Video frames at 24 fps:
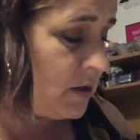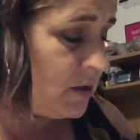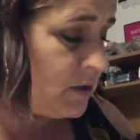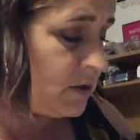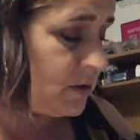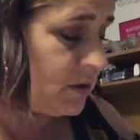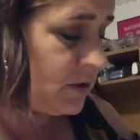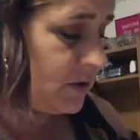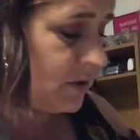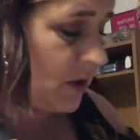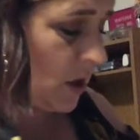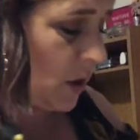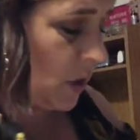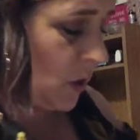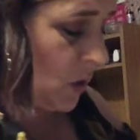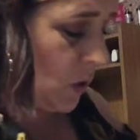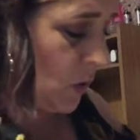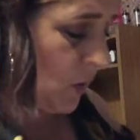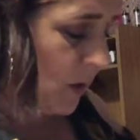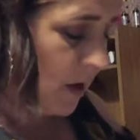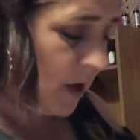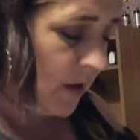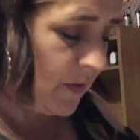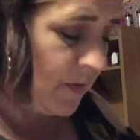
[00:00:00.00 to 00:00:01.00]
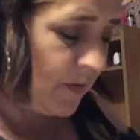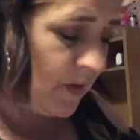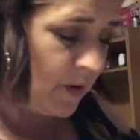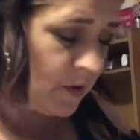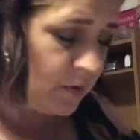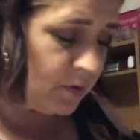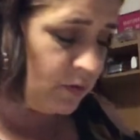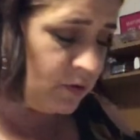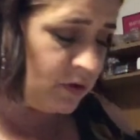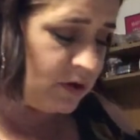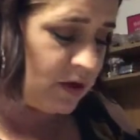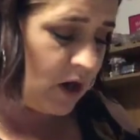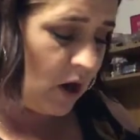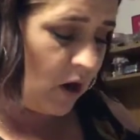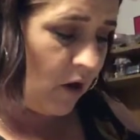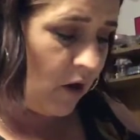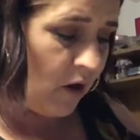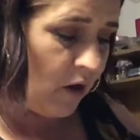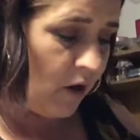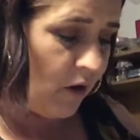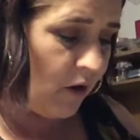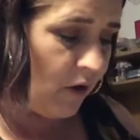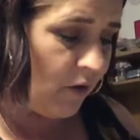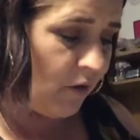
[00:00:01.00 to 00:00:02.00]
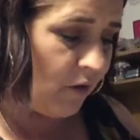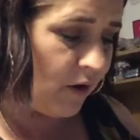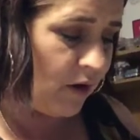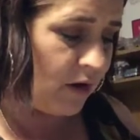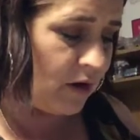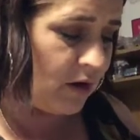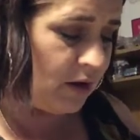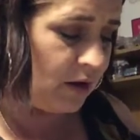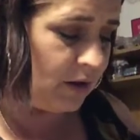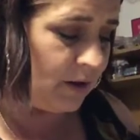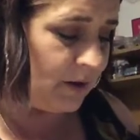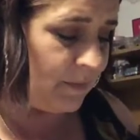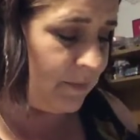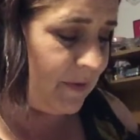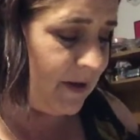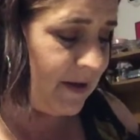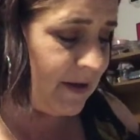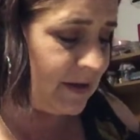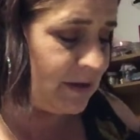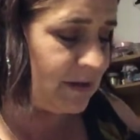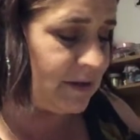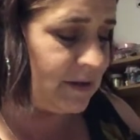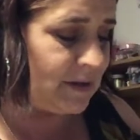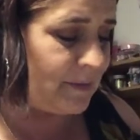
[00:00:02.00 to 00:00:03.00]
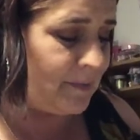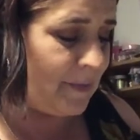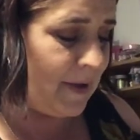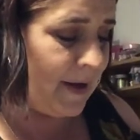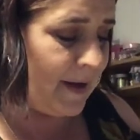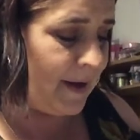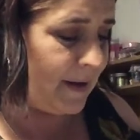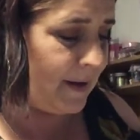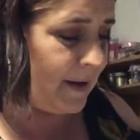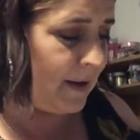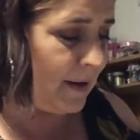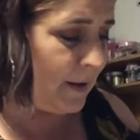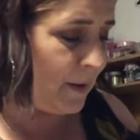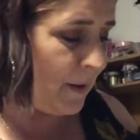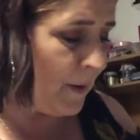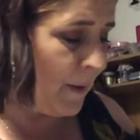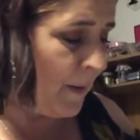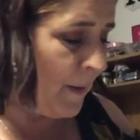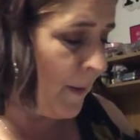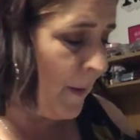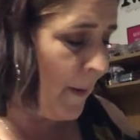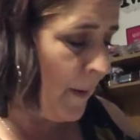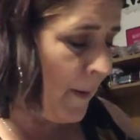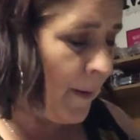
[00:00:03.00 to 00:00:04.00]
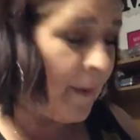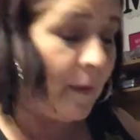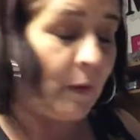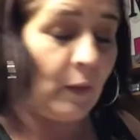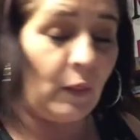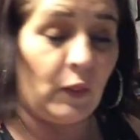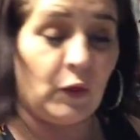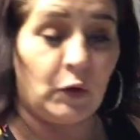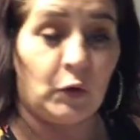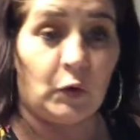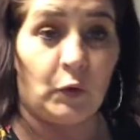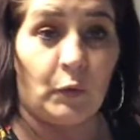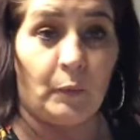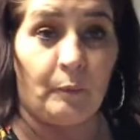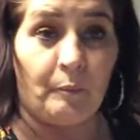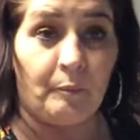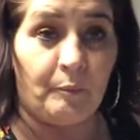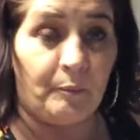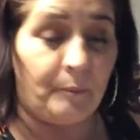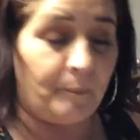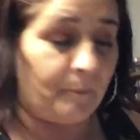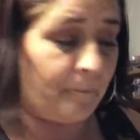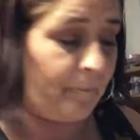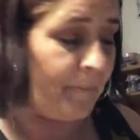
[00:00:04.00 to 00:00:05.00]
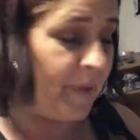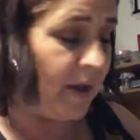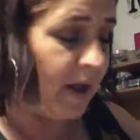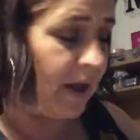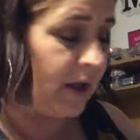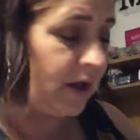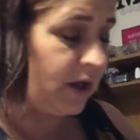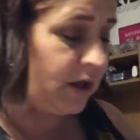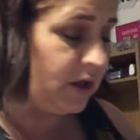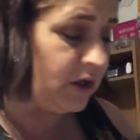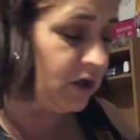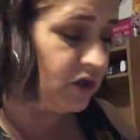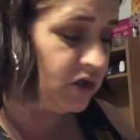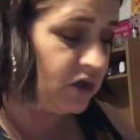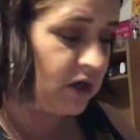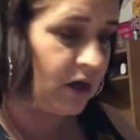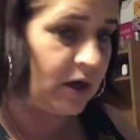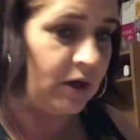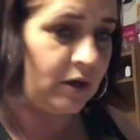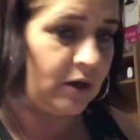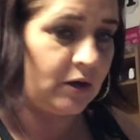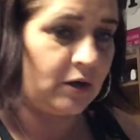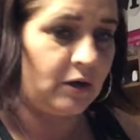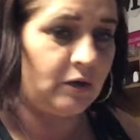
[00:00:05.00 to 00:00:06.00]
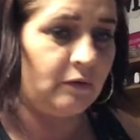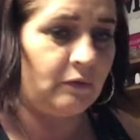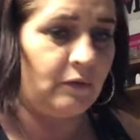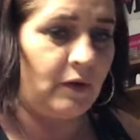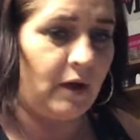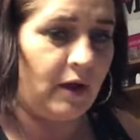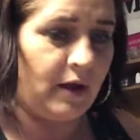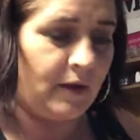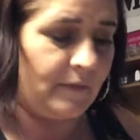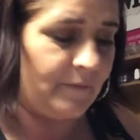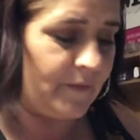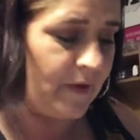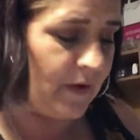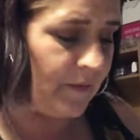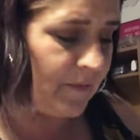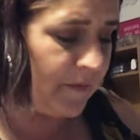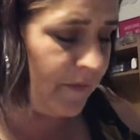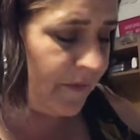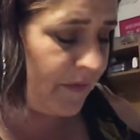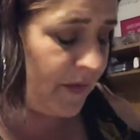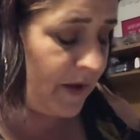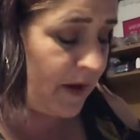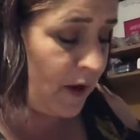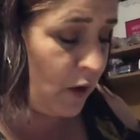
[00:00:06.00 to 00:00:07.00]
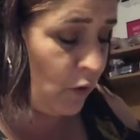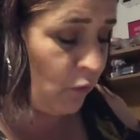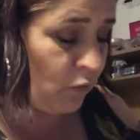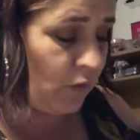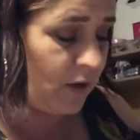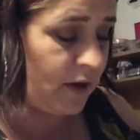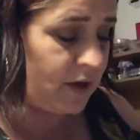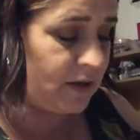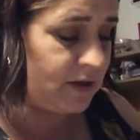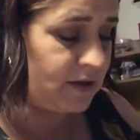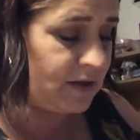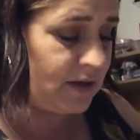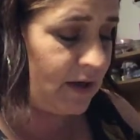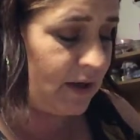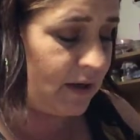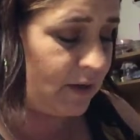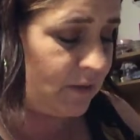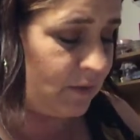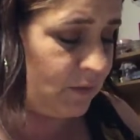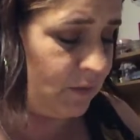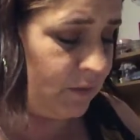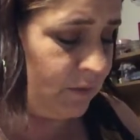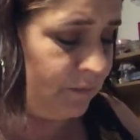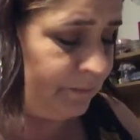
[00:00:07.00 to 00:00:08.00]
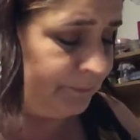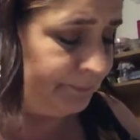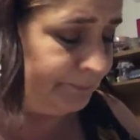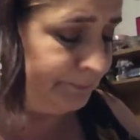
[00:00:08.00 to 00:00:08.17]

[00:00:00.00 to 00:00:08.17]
So those are, let me get to my little page here. I have everything written down.